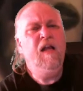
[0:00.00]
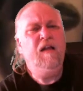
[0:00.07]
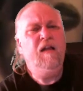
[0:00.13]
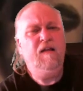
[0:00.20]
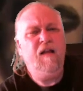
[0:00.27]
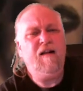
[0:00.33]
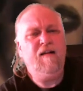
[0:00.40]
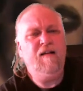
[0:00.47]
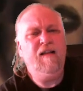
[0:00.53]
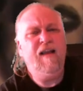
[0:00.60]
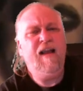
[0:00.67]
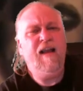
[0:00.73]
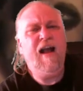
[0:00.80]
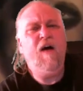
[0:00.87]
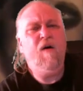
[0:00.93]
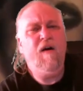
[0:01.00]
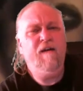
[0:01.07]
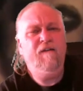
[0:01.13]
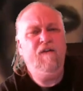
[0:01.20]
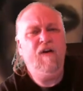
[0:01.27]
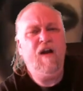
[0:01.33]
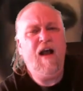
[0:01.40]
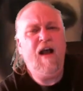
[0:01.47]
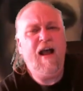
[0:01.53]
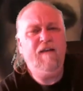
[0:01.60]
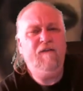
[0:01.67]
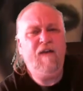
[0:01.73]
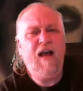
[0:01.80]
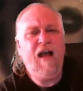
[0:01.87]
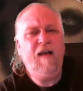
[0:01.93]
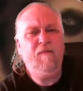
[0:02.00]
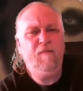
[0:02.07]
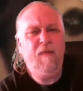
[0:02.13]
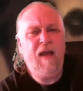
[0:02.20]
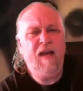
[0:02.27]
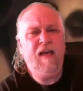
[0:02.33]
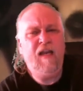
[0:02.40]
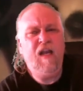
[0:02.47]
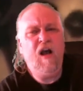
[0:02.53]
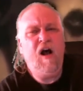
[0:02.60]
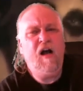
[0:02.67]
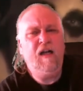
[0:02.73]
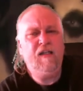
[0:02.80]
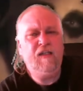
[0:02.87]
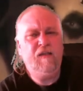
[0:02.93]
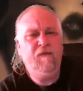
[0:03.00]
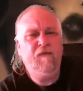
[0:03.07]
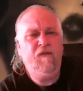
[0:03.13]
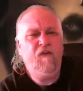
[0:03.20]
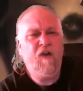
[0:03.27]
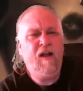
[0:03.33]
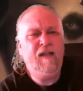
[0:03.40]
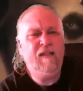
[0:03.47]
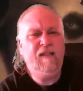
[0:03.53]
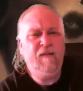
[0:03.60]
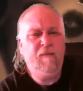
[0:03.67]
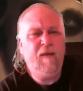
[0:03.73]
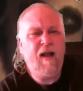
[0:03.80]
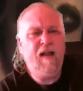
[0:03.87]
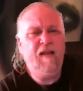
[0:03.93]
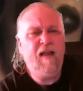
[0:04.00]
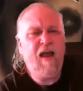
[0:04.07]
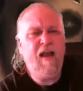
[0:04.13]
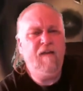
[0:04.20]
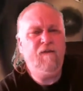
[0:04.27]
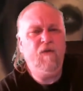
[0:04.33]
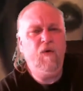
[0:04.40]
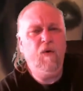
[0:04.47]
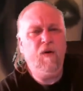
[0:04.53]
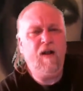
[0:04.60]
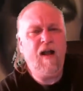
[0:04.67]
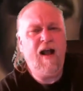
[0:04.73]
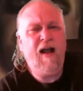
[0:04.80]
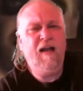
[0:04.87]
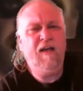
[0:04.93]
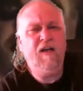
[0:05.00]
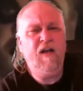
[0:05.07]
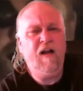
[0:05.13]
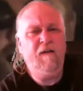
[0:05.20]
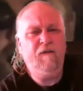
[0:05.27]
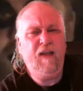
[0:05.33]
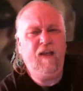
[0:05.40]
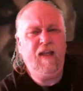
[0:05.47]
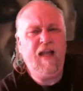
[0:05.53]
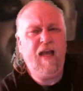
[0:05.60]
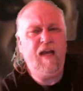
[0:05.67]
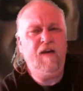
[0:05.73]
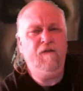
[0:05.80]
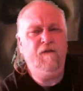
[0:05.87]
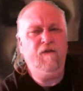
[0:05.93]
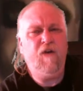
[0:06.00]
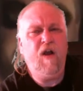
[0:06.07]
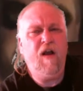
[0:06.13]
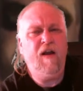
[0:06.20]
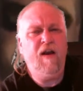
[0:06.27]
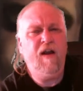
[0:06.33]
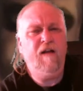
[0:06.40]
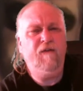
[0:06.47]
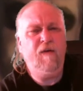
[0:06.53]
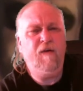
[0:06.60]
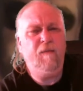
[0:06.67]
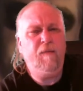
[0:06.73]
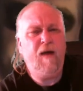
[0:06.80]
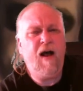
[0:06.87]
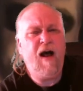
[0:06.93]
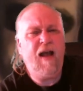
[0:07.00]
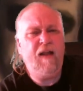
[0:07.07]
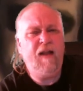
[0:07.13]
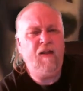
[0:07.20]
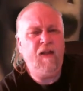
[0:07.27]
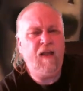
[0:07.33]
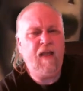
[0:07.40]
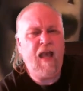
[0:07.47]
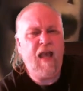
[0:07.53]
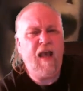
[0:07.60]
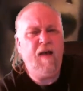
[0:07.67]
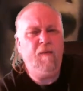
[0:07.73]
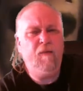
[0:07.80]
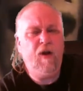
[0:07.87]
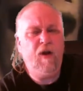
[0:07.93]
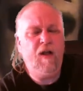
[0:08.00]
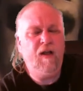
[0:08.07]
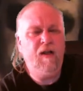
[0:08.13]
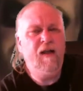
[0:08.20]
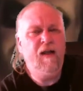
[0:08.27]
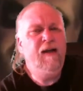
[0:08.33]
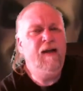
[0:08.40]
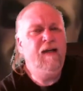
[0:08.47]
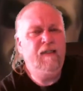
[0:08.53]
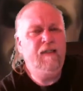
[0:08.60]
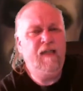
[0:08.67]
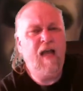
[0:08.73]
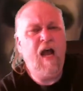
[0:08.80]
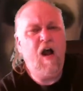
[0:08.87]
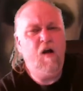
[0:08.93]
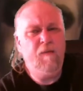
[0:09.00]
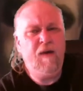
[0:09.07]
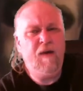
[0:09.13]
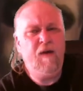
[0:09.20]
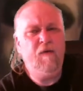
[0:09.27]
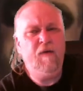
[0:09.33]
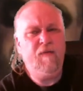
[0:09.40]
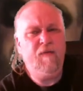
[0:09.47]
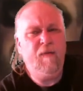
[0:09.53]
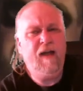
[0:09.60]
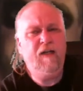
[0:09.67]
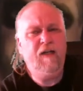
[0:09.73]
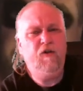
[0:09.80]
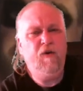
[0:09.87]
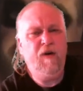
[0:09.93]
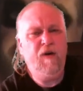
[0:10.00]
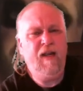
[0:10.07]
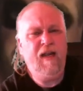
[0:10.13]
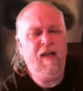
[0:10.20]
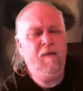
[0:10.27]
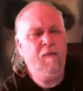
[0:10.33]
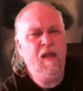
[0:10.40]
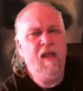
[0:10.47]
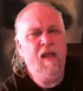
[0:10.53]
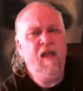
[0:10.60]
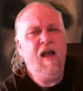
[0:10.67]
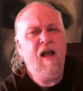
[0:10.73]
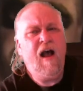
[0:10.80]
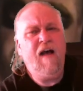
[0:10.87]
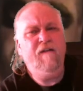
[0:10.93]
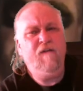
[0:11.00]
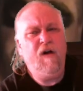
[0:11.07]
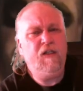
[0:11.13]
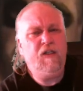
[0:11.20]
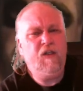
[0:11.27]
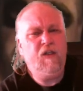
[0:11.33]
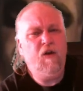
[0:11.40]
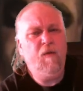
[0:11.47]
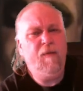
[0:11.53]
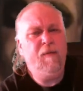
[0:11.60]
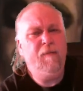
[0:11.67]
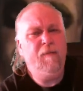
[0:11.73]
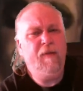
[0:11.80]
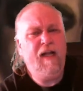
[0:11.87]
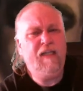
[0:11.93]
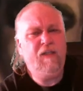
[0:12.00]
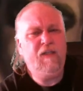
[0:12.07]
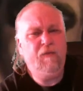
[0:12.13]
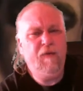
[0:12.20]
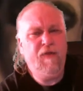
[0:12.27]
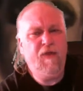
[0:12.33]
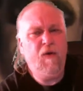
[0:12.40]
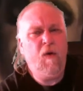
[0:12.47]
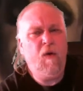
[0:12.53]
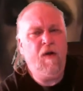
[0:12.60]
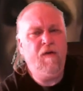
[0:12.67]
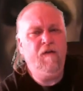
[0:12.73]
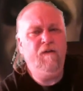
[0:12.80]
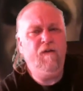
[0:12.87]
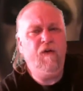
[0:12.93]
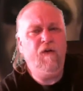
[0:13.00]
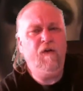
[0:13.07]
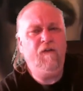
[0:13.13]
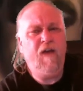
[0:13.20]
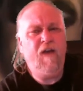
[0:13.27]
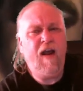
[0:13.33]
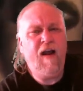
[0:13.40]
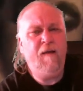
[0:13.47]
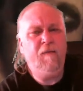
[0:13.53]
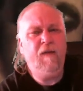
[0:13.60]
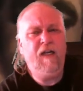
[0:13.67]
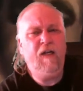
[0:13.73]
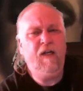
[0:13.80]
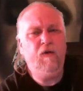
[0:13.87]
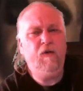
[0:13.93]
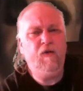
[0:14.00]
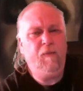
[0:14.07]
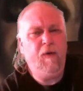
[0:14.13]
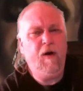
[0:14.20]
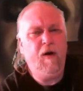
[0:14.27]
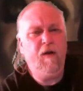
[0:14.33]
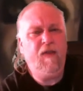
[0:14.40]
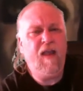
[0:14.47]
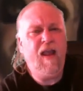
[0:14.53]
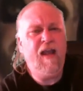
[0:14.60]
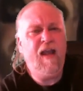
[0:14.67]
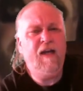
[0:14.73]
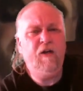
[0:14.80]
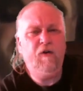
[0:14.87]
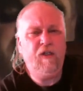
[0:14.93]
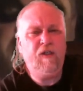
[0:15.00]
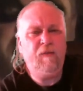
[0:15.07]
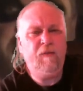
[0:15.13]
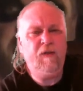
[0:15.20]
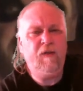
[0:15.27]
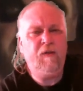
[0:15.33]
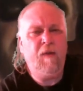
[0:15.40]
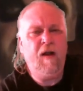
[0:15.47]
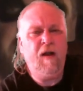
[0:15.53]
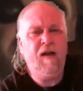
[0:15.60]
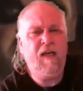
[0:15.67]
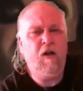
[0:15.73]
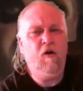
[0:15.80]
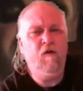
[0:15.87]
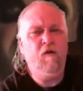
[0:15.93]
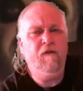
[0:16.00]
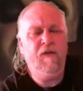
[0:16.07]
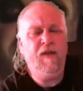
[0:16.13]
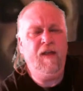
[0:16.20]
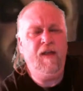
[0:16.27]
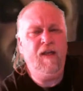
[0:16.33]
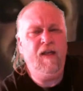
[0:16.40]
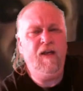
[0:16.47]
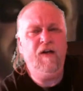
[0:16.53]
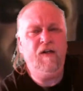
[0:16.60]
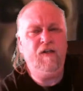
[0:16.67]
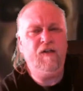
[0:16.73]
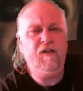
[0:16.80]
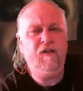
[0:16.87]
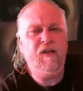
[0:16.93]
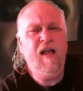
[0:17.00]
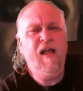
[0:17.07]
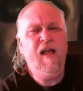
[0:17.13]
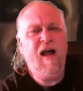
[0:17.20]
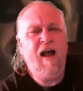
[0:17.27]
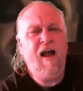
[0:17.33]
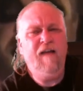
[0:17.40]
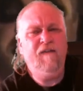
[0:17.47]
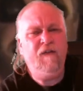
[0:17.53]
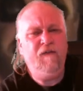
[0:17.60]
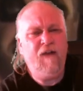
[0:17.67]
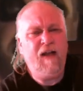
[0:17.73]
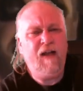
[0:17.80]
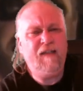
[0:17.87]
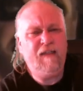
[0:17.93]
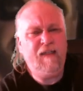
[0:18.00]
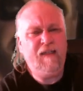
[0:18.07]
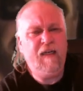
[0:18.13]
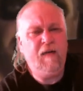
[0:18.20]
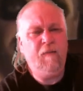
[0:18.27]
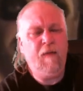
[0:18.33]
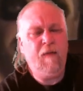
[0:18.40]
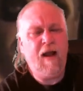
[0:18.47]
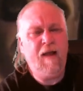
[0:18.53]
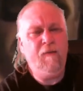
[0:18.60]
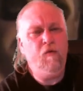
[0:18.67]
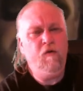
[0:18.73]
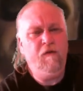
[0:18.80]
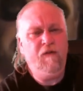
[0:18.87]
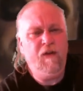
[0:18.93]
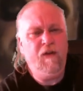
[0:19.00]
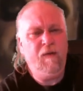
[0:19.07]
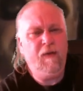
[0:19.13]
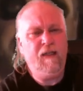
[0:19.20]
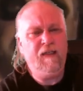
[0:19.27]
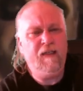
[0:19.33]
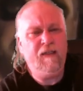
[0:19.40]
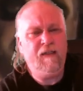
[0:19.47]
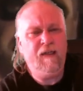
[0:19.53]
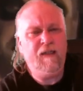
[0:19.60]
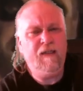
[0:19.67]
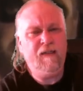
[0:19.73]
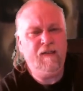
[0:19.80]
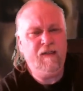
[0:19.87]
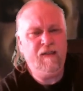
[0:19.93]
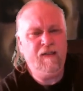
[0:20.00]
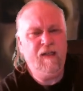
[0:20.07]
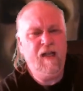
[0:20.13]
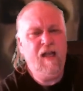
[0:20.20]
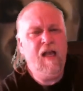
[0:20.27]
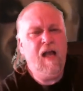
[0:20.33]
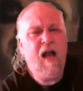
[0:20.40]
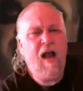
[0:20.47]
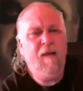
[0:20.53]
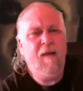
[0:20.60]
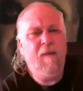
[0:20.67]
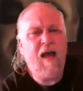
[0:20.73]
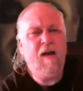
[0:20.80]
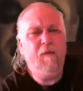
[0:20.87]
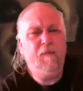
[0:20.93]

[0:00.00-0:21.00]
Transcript: Luckily, however, I have had many awesome friends in my life who were kind enough to get in front of and behind the camera to help me with my dream. I've also been blessed with a wonderful family whose birthday and Christmas money over the years I've invested in my movie business. I'm at a